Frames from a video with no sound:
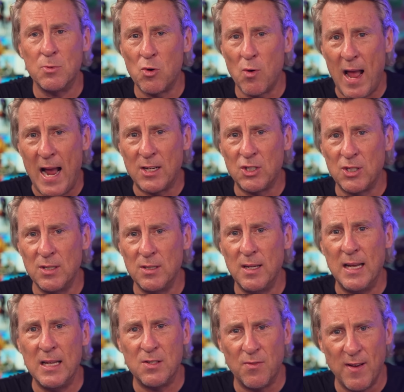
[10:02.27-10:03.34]
some
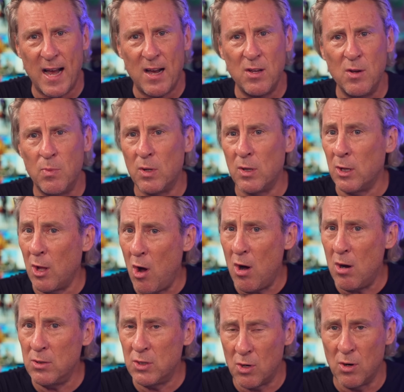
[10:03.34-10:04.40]
traction, it's valuable
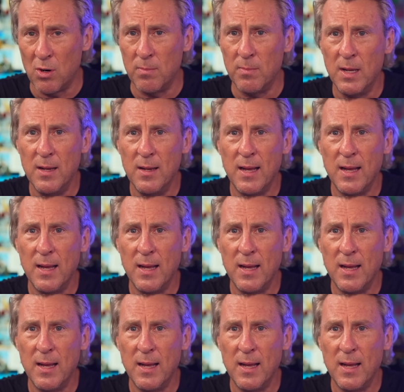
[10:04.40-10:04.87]
long-term